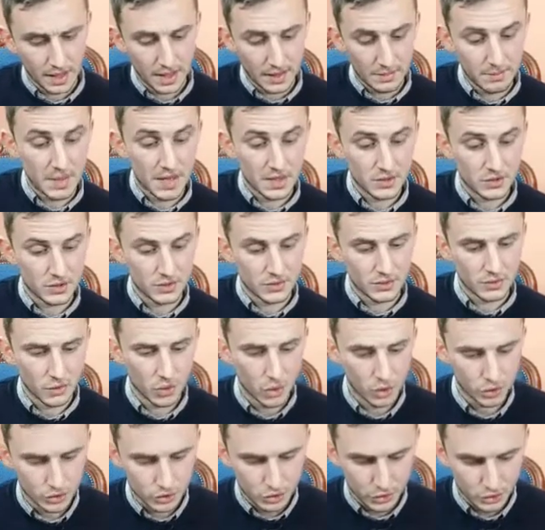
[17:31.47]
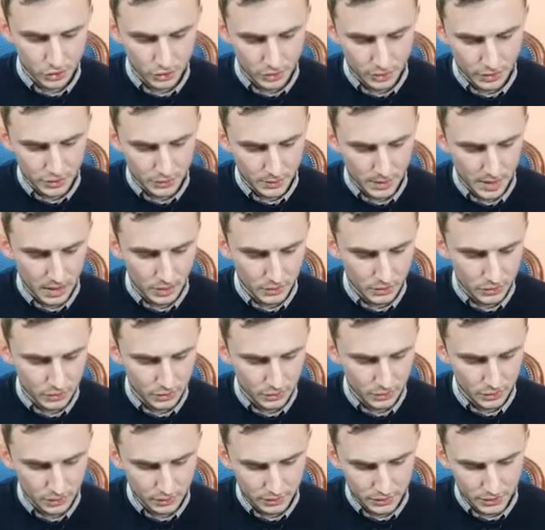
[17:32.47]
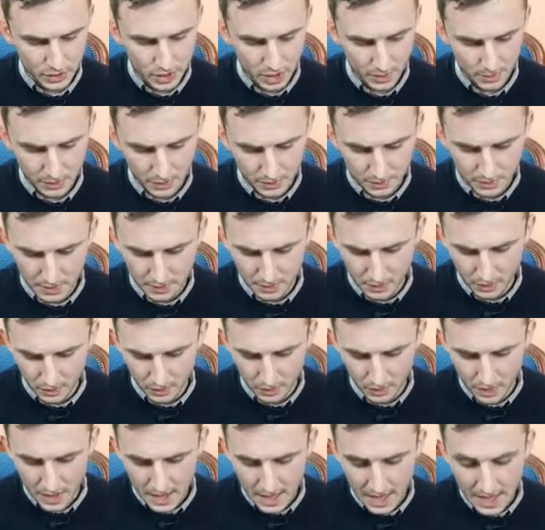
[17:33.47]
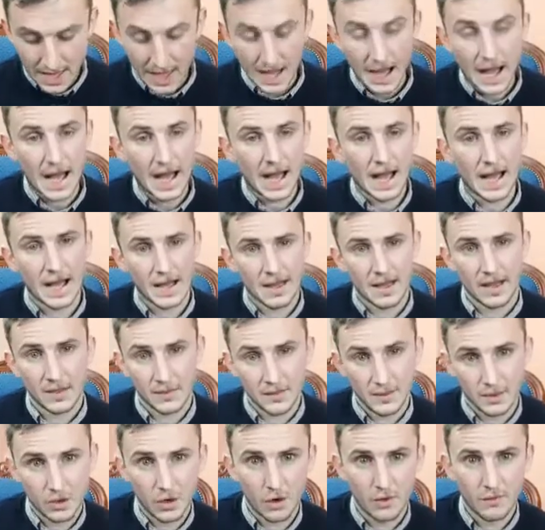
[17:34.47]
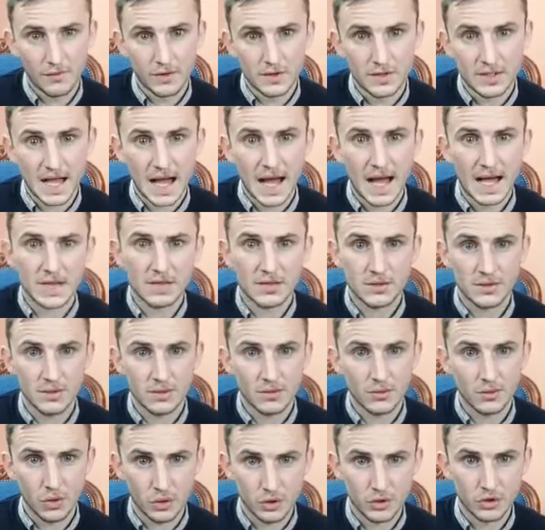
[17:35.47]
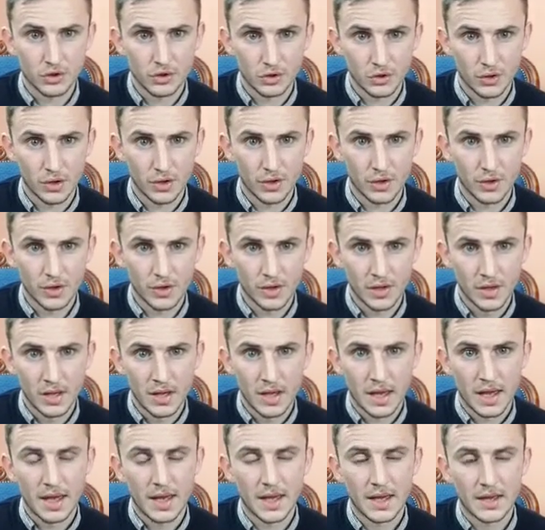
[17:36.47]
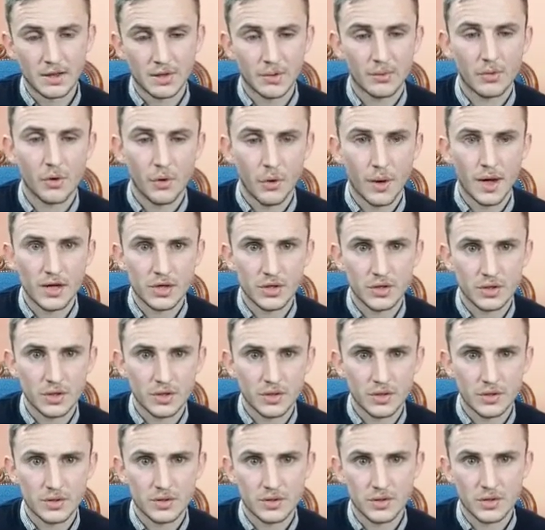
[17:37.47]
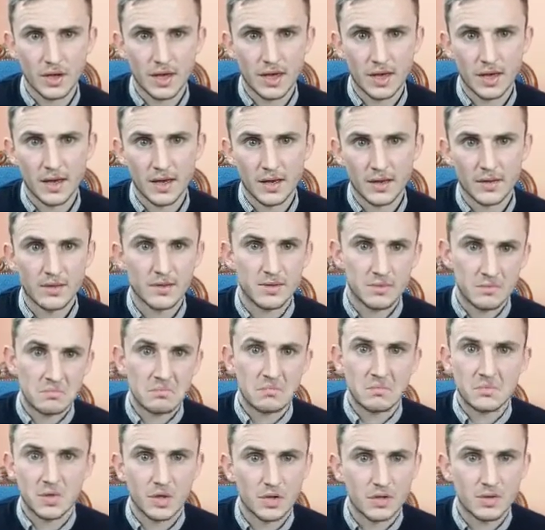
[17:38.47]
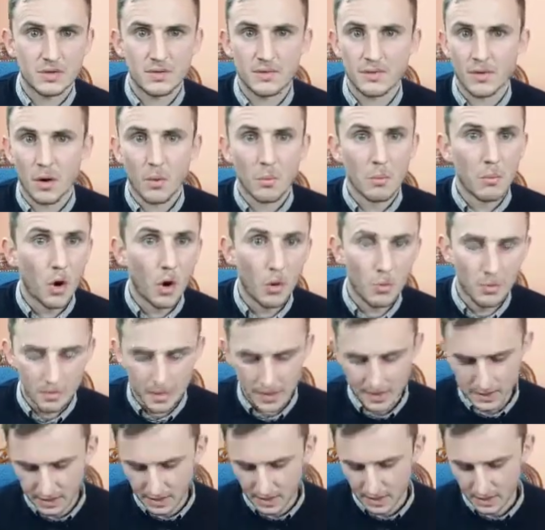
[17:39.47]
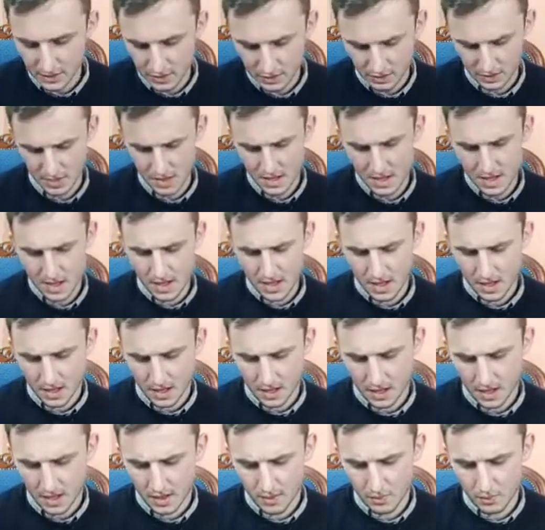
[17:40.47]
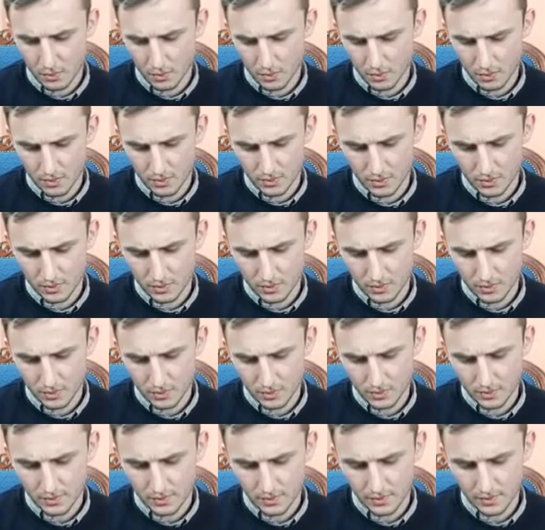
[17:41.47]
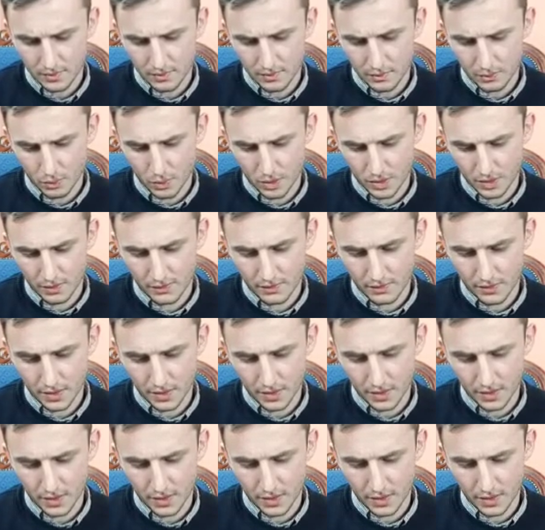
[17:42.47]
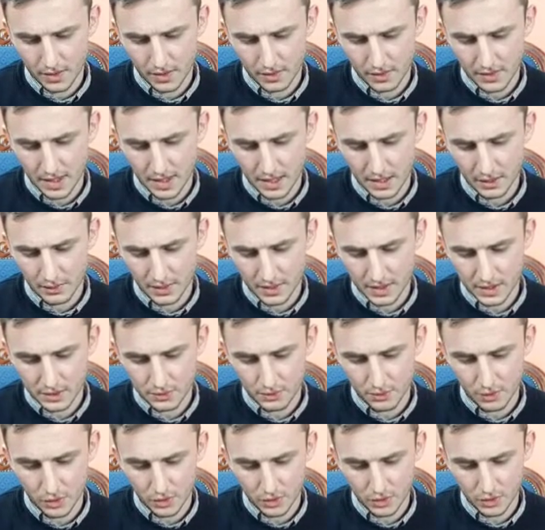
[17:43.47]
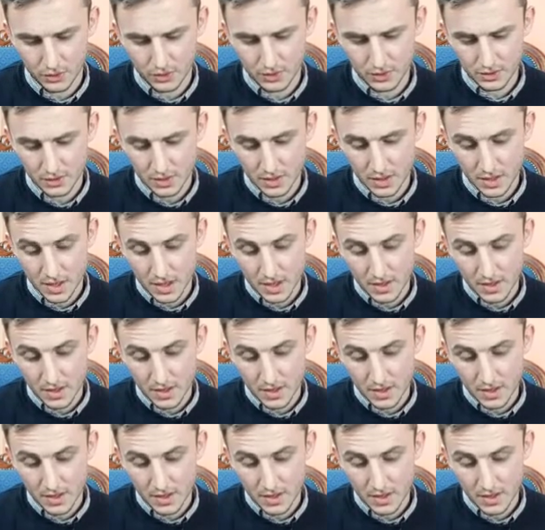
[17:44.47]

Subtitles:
I mentioned Lord Sugar as well. So there was a couple of people at the conference asked Lord Sugar some questions just on business. One of the takeaways was